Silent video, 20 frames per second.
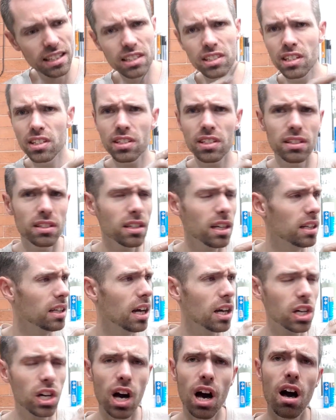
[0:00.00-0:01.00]
This isn't
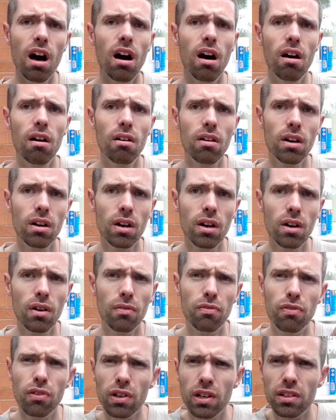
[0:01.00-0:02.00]
a car
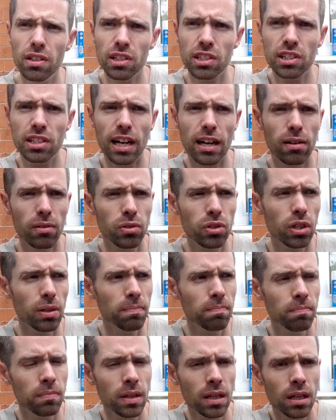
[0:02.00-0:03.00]
full of nostalgia,
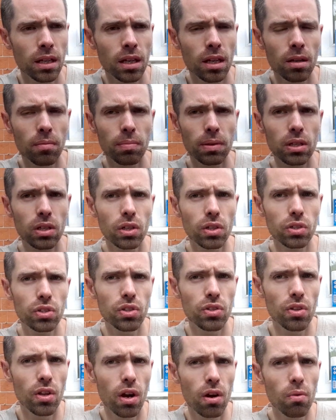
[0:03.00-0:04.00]
because
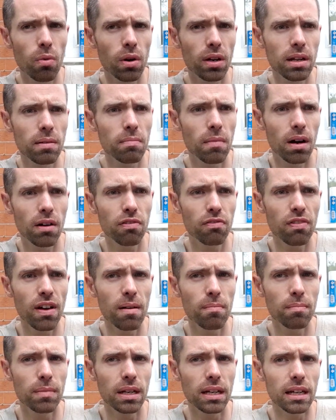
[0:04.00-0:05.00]
no one in my
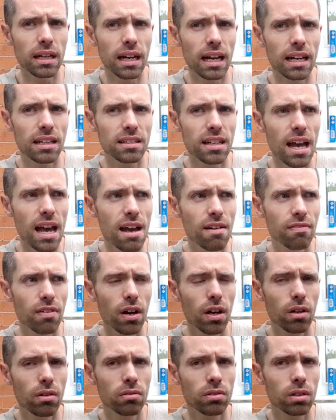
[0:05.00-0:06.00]
family has ever
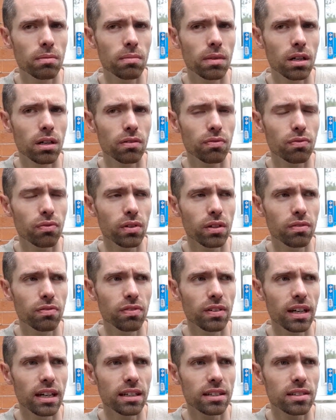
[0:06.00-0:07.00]
owned a Mark III
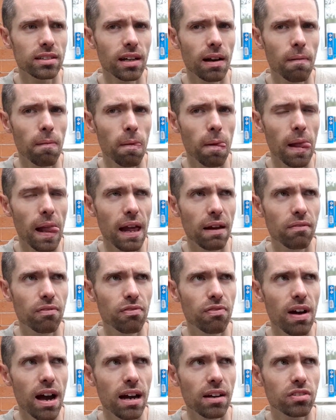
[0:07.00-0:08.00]
Fiesta. In
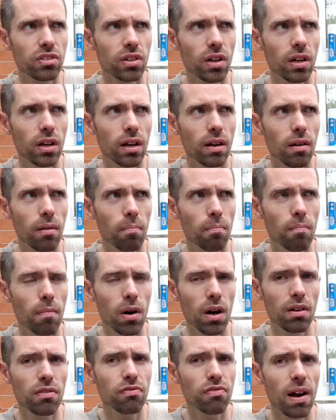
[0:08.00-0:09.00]
fact,
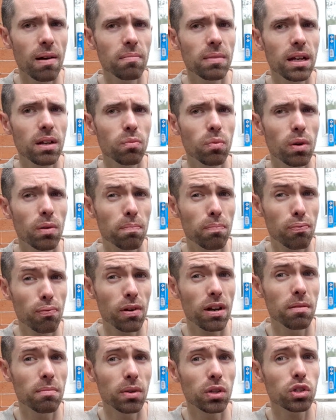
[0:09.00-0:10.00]
my family were
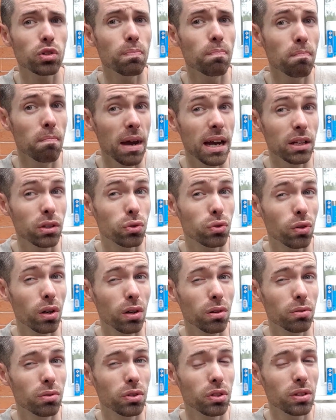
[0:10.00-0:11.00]
pretty much
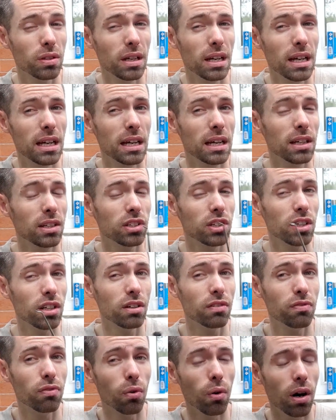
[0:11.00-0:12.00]
Metros, so
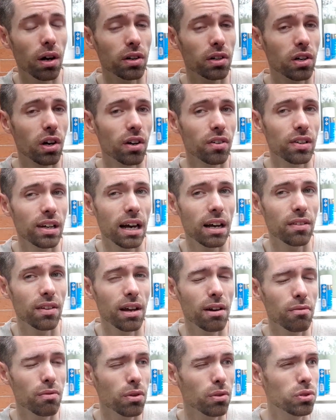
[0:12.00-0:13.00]
you'd have thought I'd have gone down
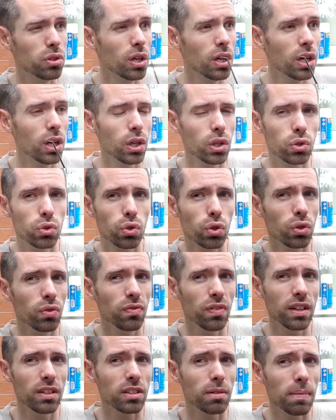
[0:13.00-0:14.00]
that route.
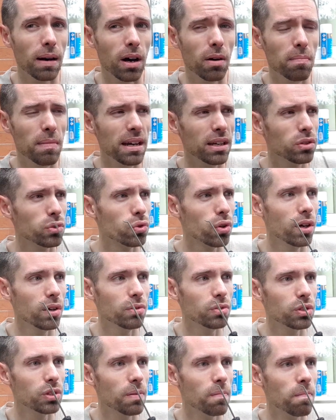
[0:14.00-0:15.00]
Truth is, about
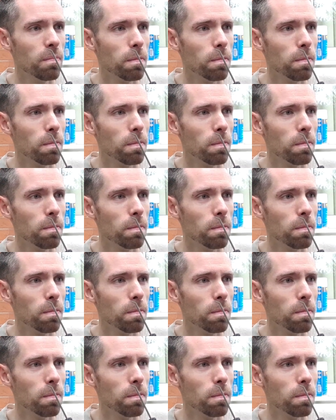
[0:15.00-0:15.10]
Metros,